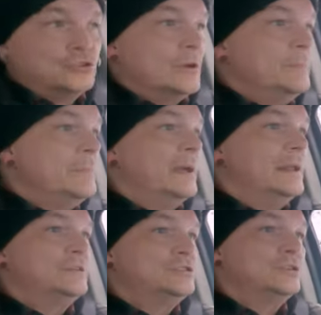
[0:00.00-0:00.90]
Shouldn't be
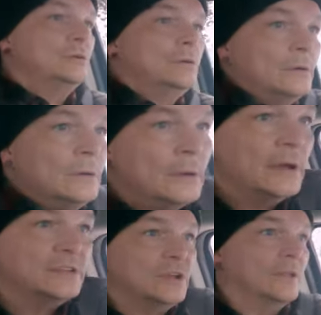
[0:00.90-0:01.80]
an issue.
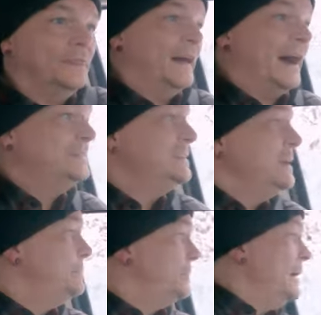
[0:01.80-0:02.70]
It's not that
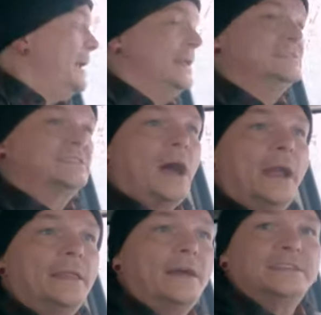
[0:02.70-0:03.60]
deep and it's
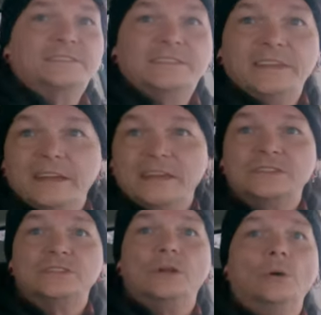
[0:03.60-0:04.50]
kind of that sticky
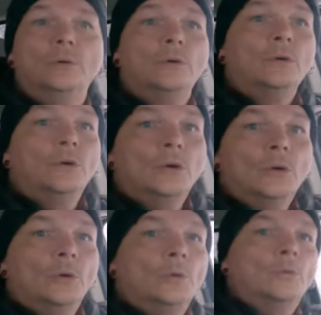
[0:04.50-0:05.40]
snow,
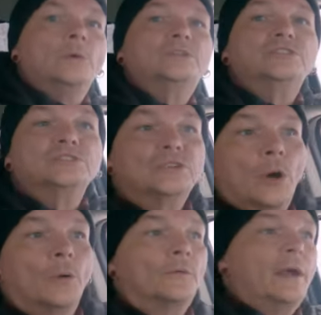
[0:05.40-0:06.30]
which is
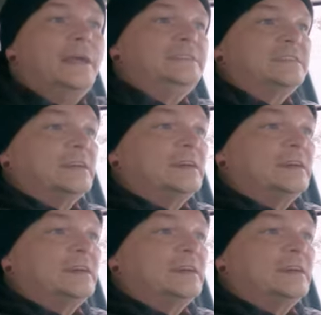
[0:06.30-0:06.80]
all right.